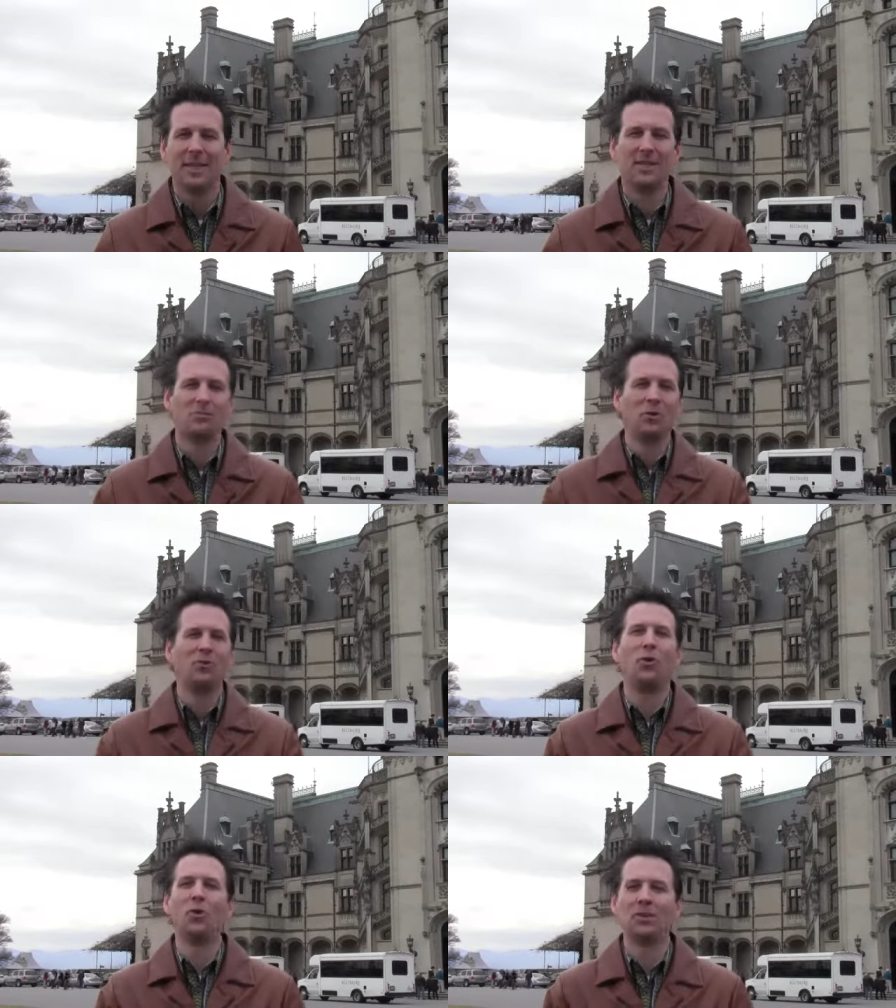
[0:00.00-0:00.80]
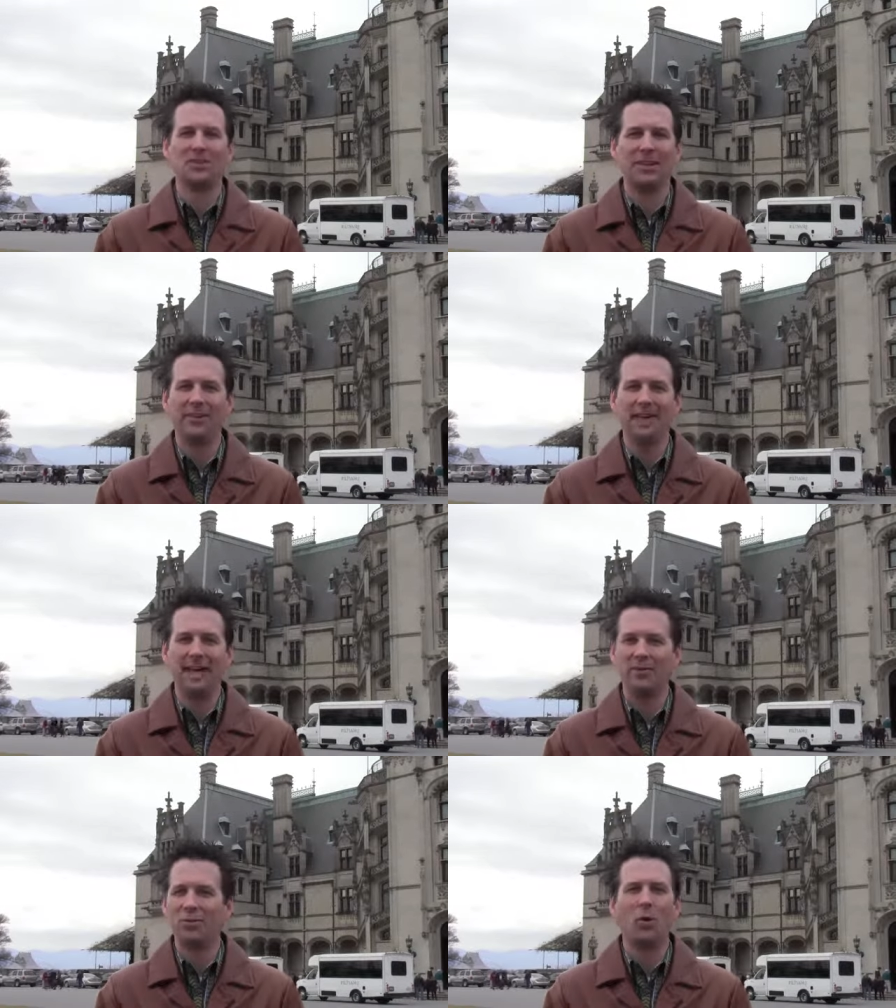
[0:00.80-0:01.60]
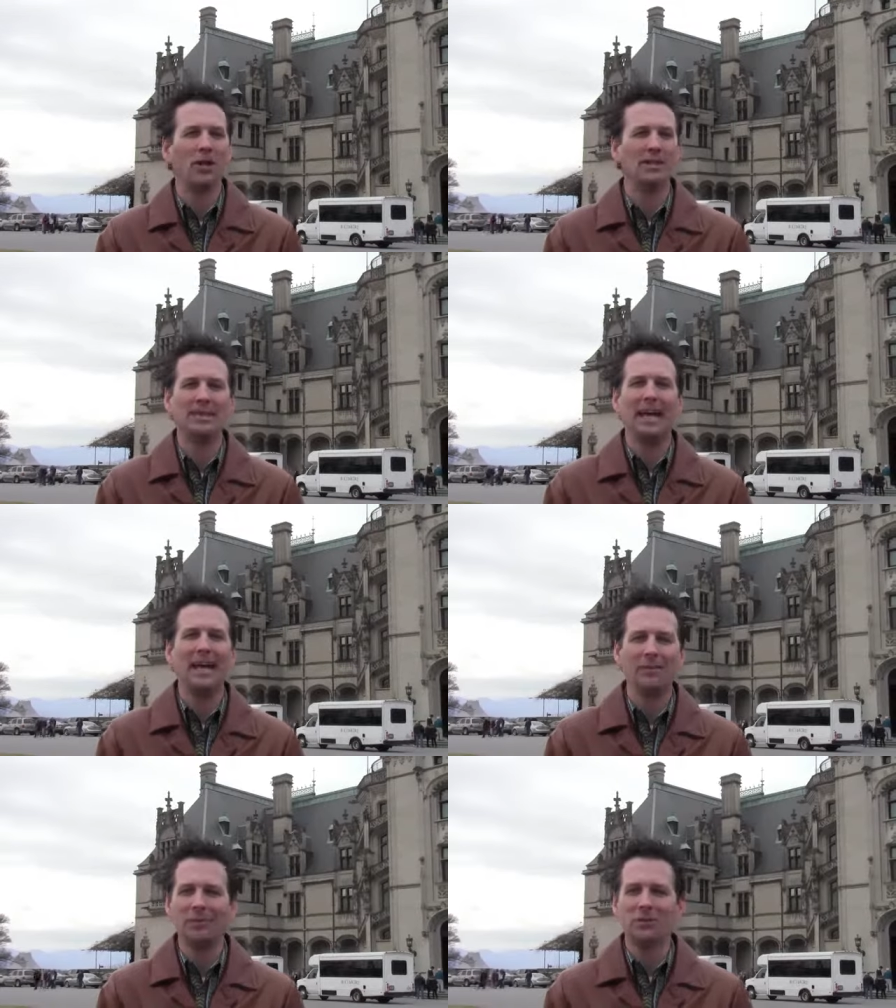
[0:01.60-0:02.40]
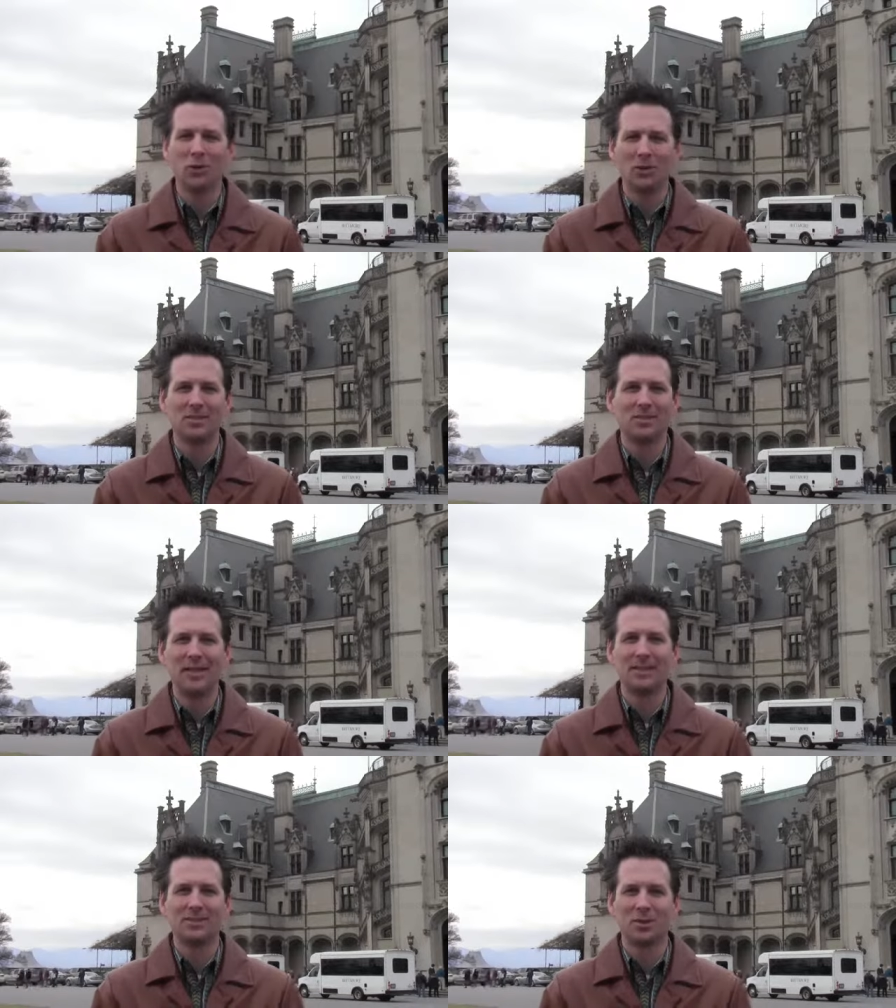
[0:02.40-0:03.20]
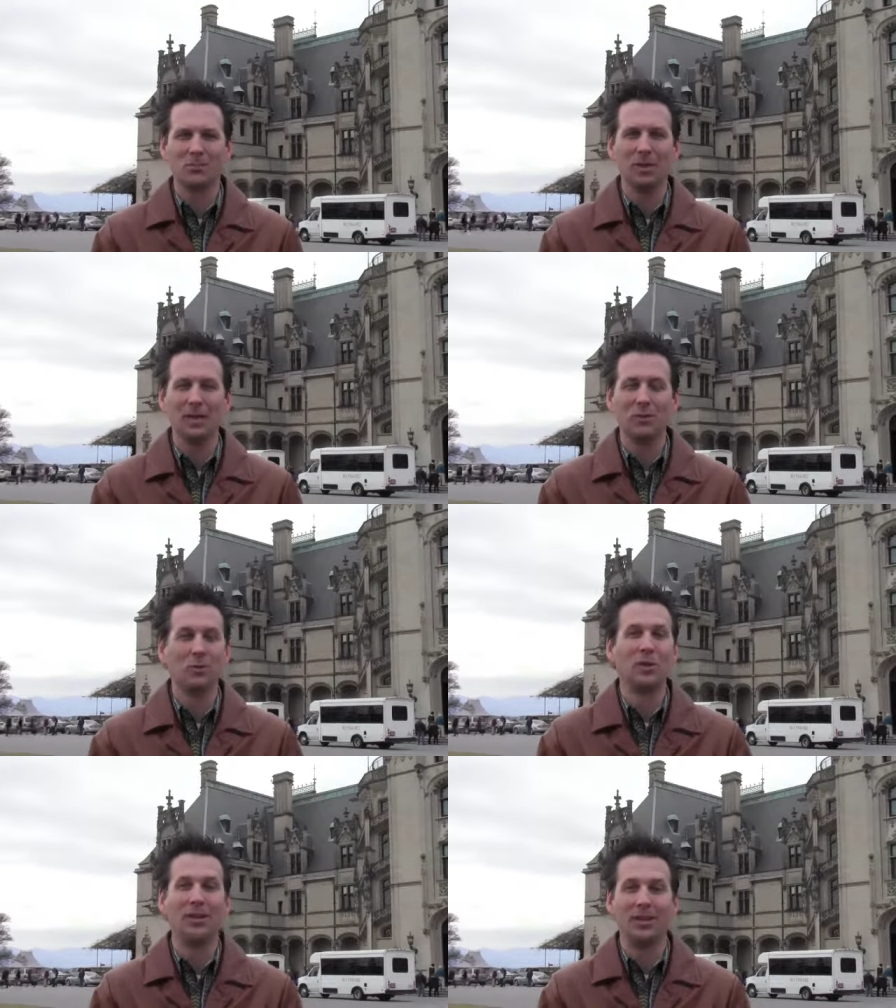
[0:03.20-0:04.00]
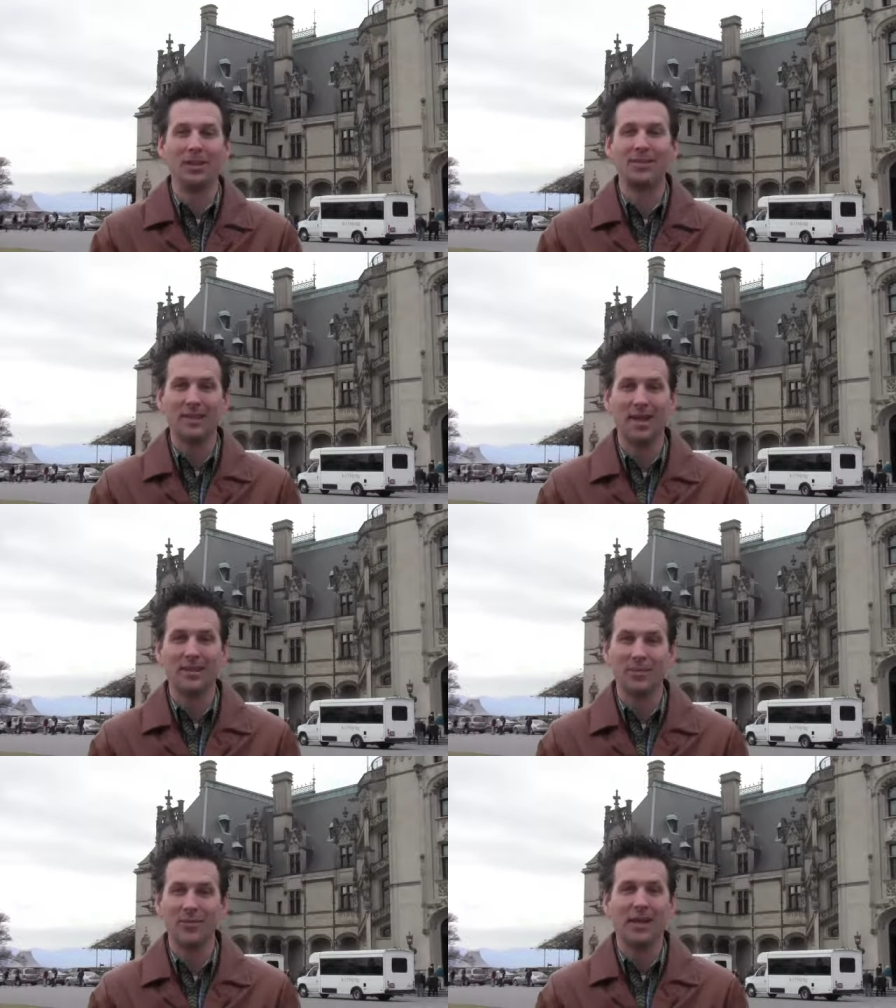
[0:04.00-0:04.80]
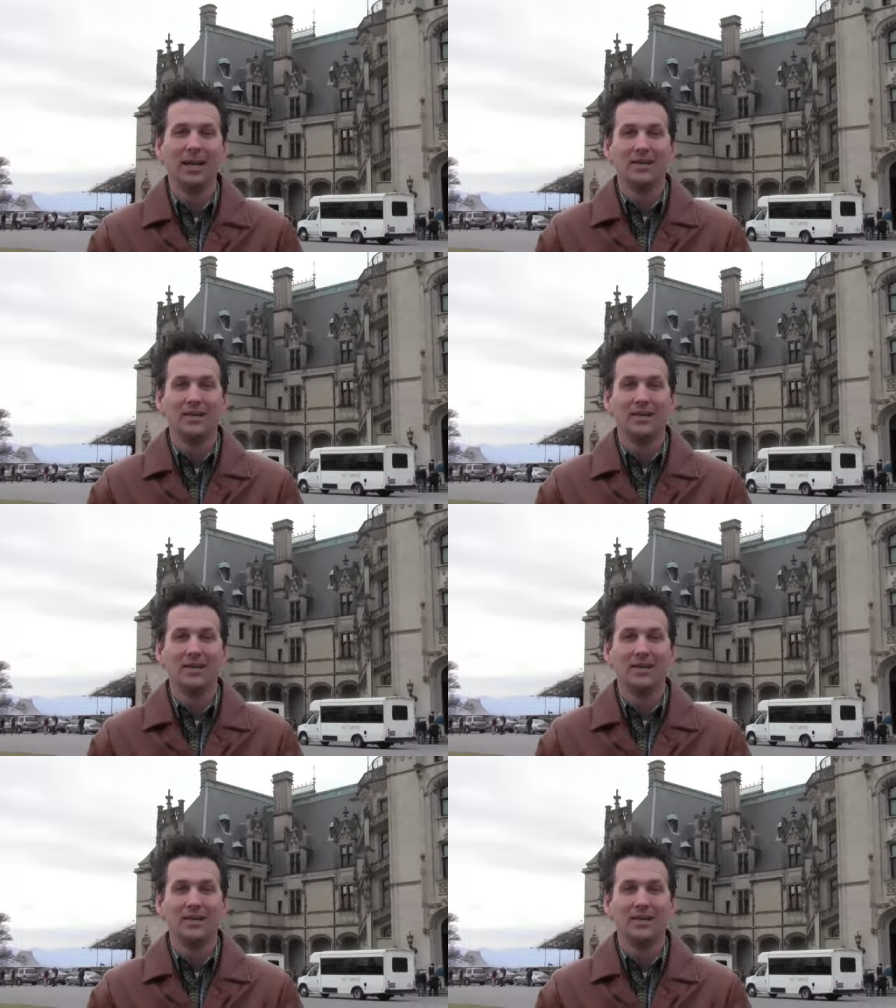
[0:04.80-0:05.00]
that is before us there in heaven? What a day of rejoicing that's going to be when we all get to heaven.